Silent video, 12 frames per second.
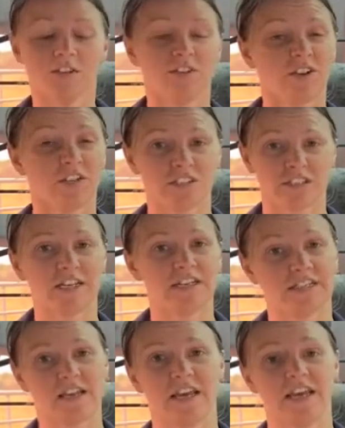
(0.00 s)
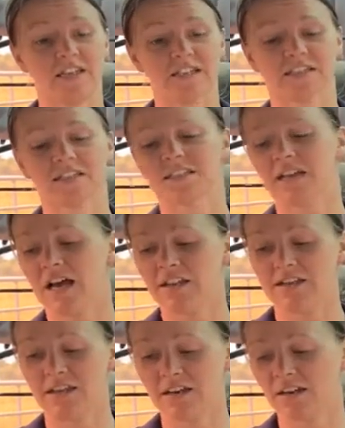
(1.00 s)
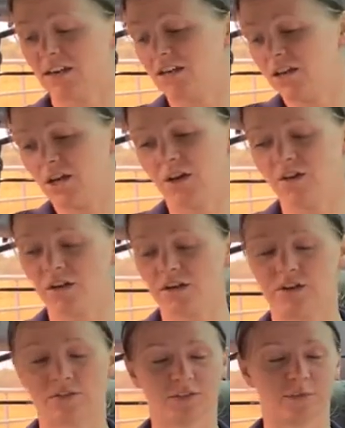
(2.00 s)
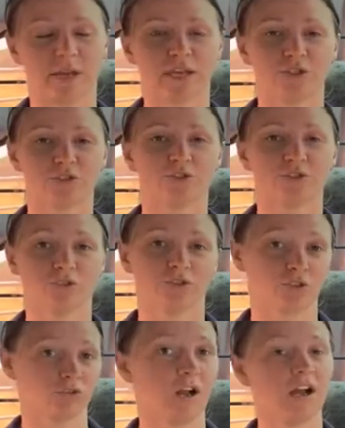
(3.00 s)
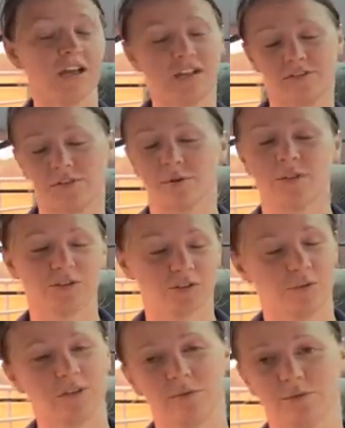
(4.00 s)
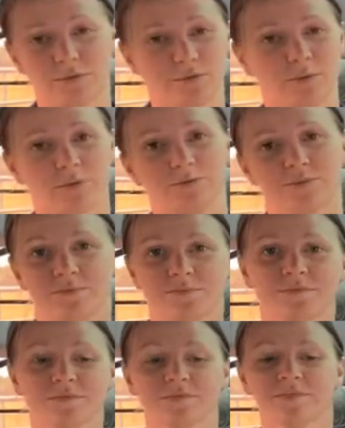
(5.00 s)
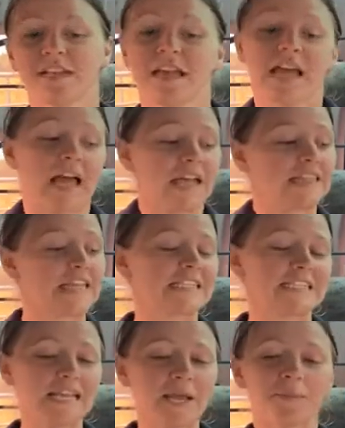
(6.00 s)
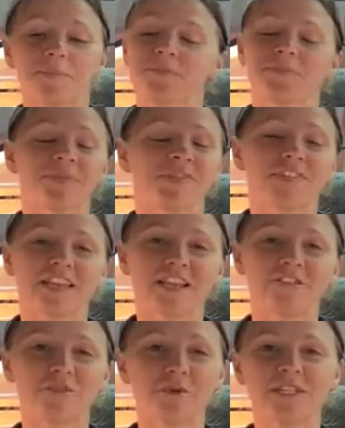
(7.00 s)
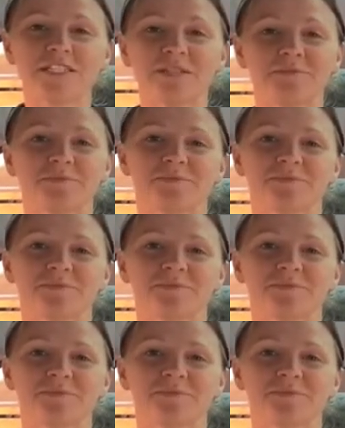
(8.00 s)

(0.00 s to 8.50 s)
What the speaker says: first aid kits, and then, you know, enough to make sure you're dry if the weather's always miserable. That's it. Thank you for watching.